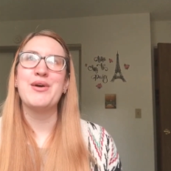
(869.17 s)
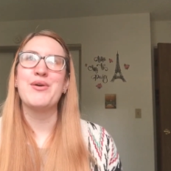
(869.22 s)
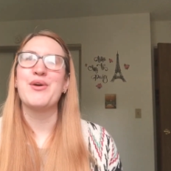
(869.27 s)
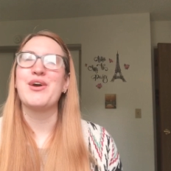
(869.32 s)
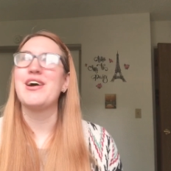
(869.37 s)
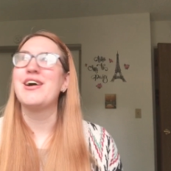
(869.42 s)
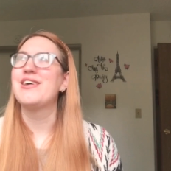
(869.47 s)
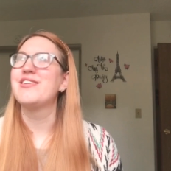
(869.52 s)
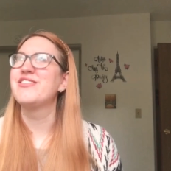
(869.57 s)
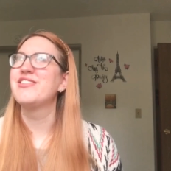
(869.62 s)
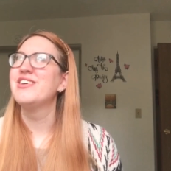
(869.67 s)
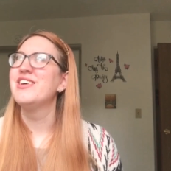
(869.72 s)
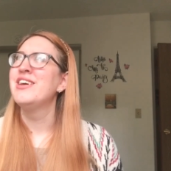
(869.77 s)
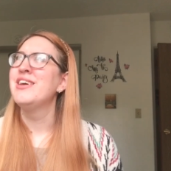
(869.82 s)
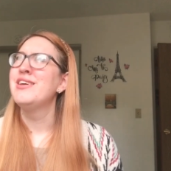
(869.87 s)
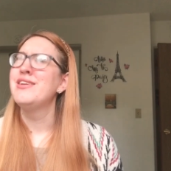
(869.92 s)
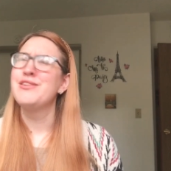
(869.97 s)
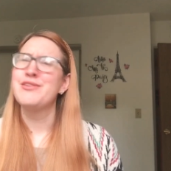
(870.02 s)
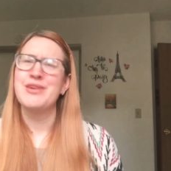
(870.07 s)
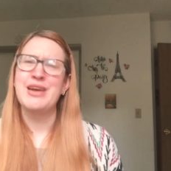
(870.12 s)
Oh gosh,
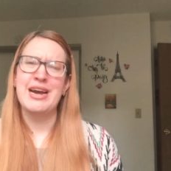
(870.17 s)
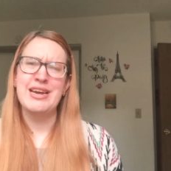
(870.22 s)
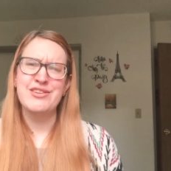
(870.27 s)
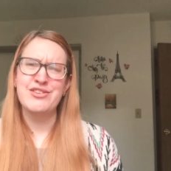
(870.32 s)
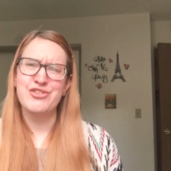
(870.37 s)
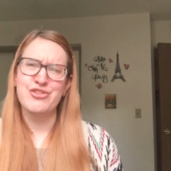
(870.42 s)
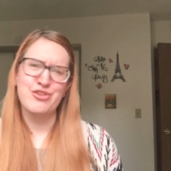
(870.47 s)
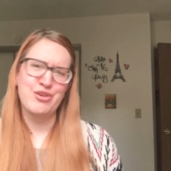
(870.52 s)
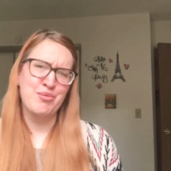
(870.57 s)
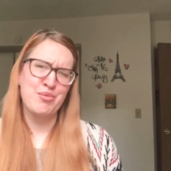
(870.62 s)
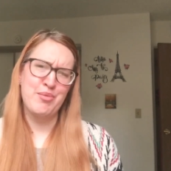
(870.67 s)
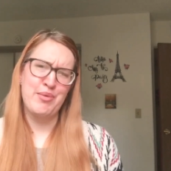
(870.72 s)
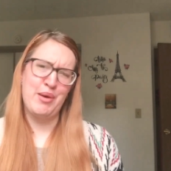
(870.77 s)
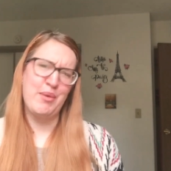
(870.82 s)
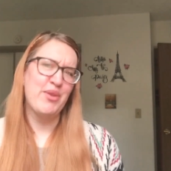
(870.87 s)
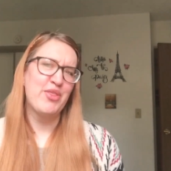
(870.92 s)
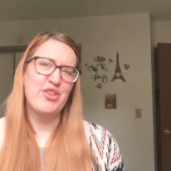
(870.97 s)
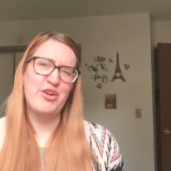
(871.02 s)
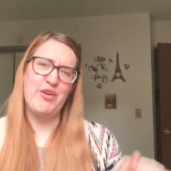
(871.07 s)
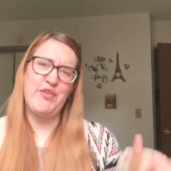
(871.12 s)
do guys dream
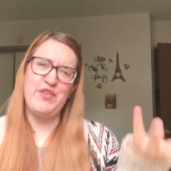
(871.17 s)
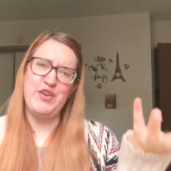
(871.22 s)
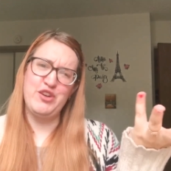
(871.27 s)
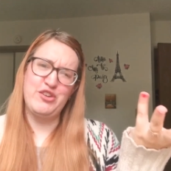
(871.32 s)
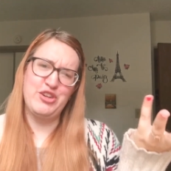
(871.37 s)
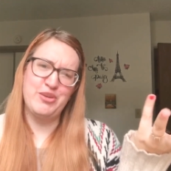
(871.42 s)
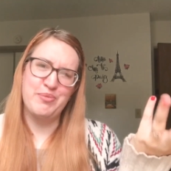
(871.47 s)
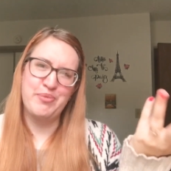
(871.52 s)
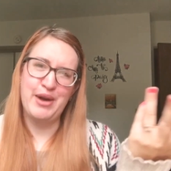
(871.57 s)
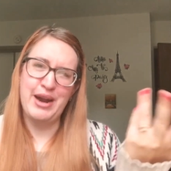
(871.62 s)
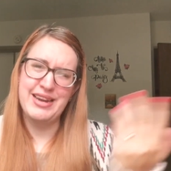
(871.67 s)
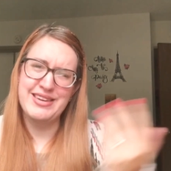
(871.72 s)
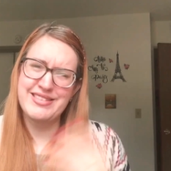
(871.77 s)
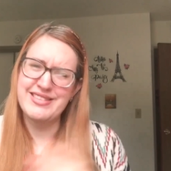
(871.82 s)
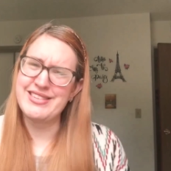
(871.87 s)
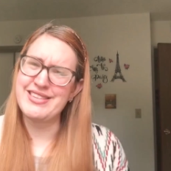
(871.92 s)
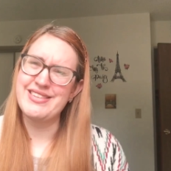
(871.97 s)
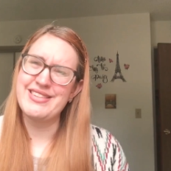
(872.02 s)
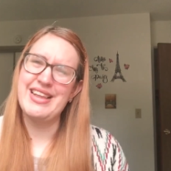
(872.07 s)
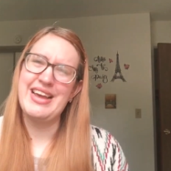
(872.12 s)
about what their future
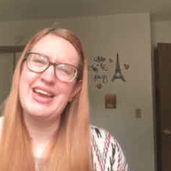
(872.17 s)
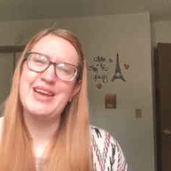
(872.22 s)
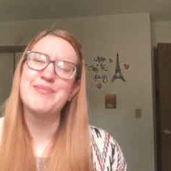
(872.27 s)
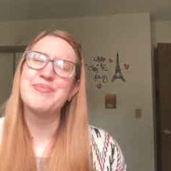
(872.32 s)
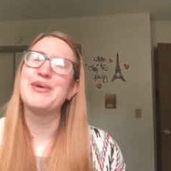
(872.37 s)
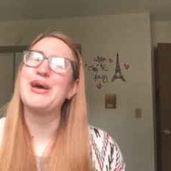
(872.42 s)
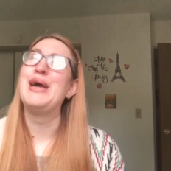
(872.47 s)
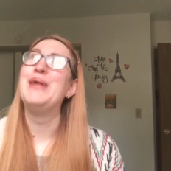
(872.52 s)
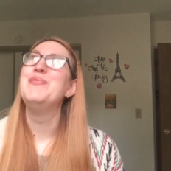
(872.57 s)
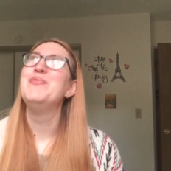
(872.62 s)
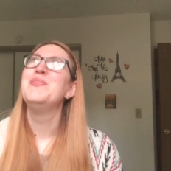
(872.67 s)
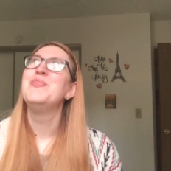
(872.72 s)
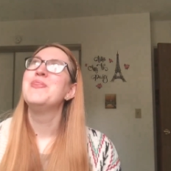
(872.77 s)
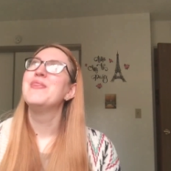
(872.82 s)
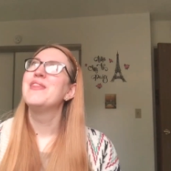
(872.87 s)
brides look like? But